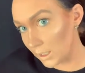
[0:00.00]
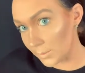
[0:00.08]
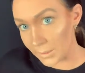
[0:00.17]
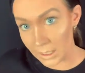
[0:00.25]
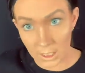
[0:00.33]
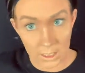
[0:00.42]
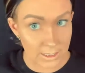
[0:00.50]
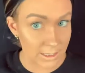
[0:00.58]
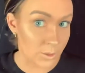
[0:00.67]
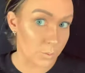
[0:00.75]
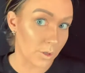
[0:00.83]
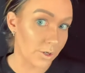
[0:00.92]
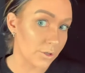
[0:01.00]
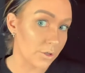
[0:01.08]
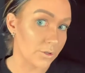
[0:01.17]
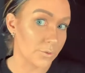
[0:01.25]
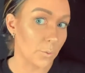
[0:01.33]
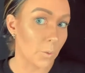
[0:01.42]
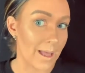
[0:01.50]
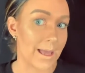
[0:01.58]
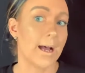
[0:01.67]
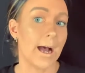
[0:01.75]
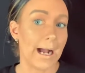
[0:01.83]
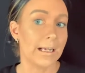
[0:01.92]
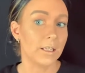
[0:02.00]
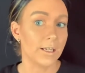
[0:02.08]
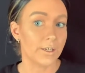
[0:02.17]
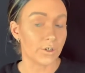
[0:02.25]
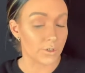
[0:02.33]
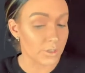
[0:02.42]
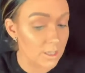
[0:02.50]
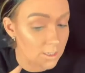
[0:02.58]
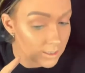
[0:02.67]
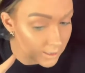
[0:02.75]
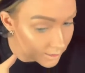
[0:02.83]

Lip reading: because it's one of those wet highlighters. This does